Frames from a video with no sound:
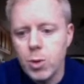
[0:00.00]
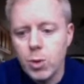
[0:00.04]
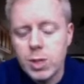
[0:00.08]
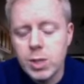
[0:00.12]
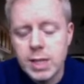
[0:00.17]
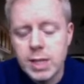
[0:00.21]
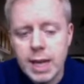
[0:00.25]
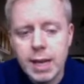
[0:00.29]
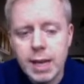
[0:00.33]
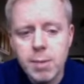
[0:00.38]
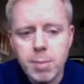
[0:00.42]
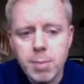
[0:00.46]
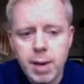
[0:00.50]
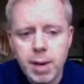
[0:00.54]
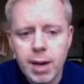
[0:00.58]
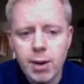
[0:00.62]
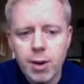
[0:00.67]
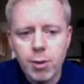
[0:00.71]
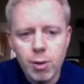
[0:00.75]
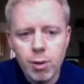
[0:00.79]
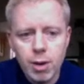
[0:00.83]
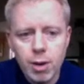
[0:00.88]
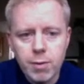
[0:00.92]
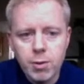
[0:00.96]
Your second
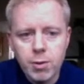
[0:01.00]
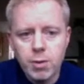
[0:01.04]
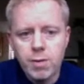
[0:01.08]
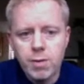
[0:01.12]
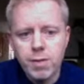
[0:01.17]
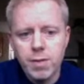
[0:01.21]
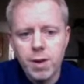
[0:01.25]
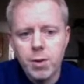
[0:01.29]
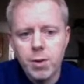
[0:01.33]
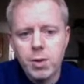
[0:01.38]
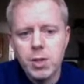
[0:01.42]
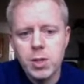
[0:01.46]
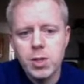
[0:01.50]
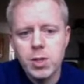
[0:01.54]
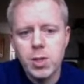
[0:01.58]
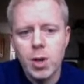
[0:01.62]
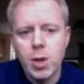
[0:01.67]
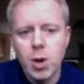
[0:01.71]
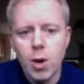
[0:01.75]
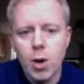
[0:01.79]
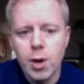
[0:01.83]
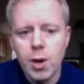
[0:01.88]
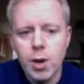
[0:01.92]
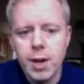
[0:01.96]
paragraph could focus
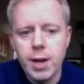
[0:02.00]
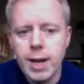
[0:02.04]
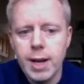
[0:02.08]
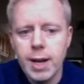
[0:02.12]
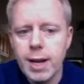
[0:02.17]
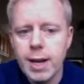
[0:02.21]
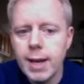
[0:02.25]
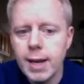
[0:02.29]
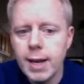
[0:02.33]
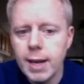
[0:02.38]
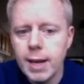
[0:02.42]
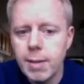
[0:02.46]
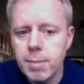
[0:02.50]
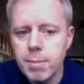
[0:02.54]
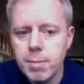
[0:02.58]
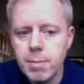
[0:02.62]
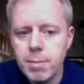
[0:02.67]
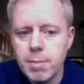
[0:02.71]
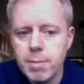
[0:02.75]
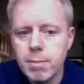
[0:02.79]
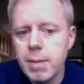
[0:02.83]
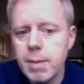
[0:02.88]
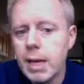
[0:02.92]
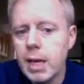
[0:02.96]
on
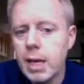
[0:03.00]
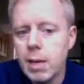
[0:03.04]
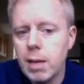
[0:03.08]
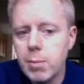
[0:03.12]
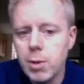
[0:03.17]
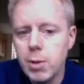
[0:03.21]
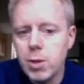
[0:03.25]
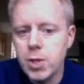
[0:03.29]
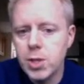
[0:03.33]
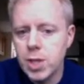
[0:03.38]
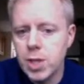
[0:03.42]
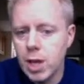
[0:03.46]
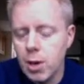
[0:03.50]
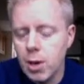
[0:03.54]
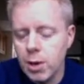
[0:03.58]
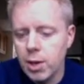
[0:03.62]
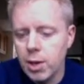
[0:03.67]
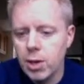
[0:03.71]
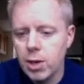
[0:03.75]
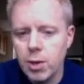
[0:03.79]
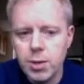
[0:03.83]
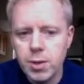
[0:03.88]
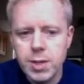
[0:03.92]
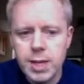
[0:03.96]
meaning, mood, tone,
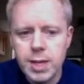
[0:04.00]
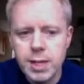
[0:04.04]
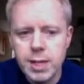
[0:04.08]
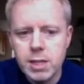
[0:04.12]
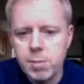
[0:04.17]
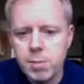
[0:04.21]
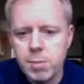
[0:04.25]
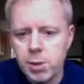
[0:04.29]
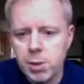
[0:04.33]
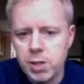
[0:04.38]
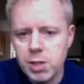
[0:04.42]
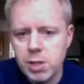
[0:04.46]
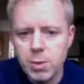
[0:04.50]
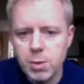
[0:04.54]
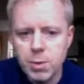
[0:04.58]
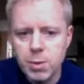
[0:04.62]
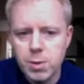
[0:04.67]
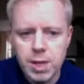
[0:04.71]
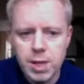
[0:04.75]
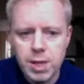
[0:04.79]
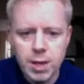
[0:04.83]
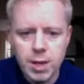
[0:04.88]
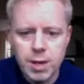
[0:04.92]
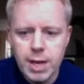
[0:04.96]
and context if
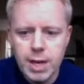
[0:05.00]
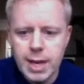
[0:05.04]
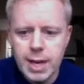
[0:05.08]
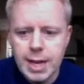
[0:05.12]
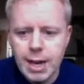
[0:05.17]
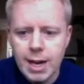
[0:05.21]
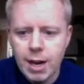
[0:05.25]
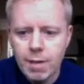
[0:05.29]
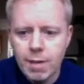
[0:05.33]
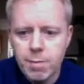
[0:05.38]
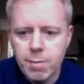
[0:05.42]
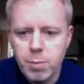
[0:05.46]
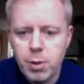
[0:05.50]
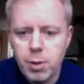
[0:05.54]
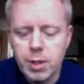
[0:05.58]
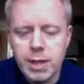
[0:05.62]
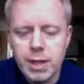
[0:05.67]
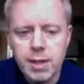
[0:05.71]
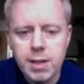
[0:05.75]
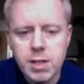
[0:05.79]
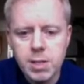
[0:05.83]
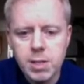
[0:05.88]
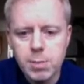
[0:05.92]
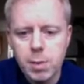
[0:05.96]
possible. So I've put
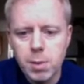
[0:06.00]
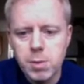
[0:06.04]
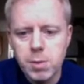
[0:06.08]
down